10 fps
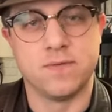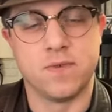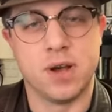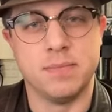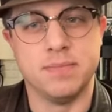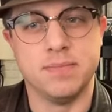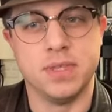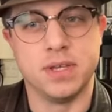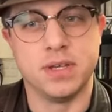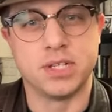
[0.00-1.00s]
from
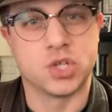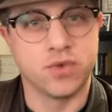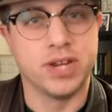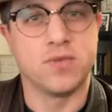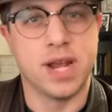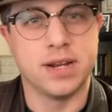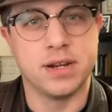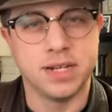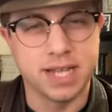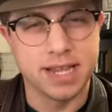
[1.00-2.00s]
the
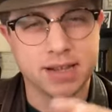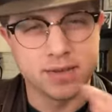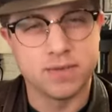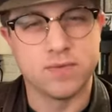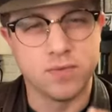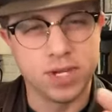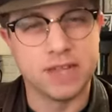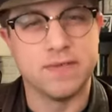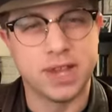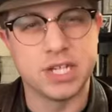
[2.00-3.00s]
screenwriter and like
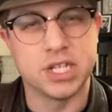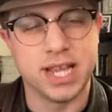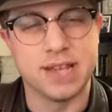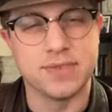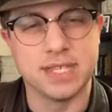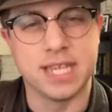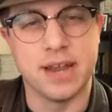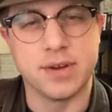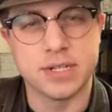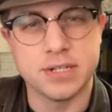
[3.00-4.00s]
really fleshing out these
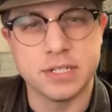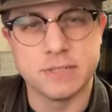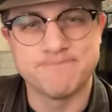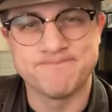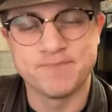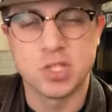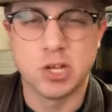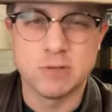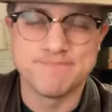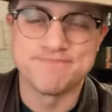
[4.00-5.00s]
characters.
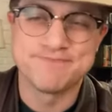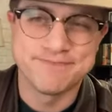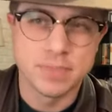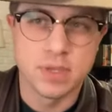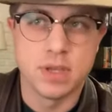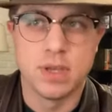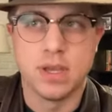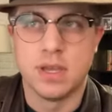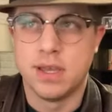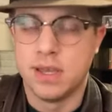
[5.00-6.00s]
So,
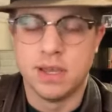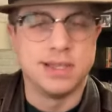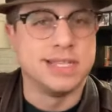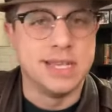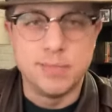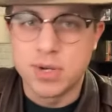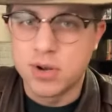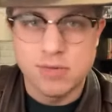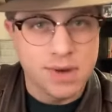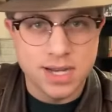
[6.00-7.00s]

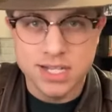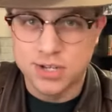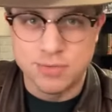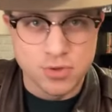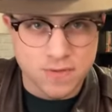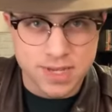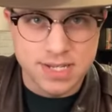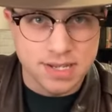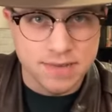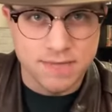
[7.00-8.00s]
typical monster movie
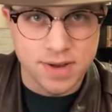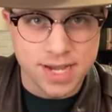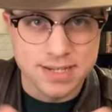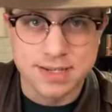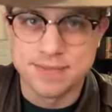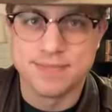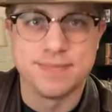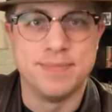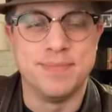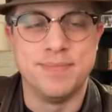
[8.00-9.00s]
stuff, right?
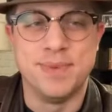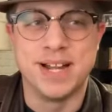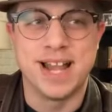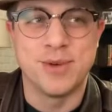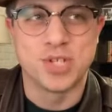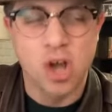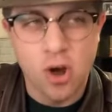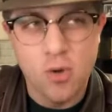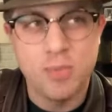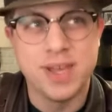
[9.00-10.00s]
But I was
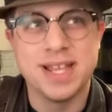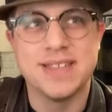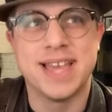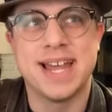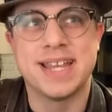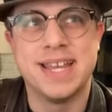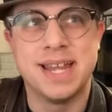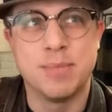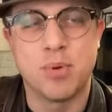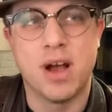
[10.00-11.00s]
hoping that
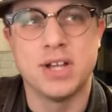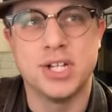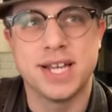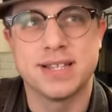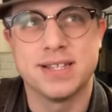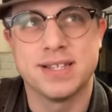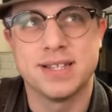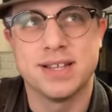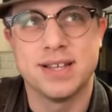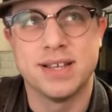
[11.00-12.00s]
in a project
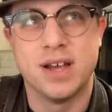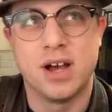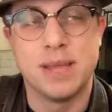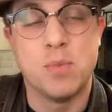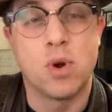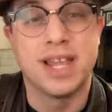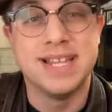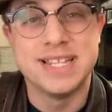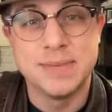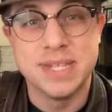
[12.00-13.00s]
on a more
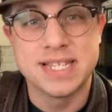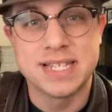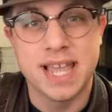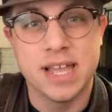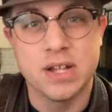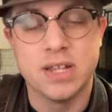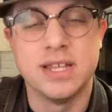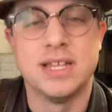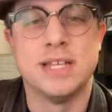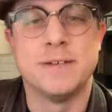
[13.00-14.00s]
intimate scale,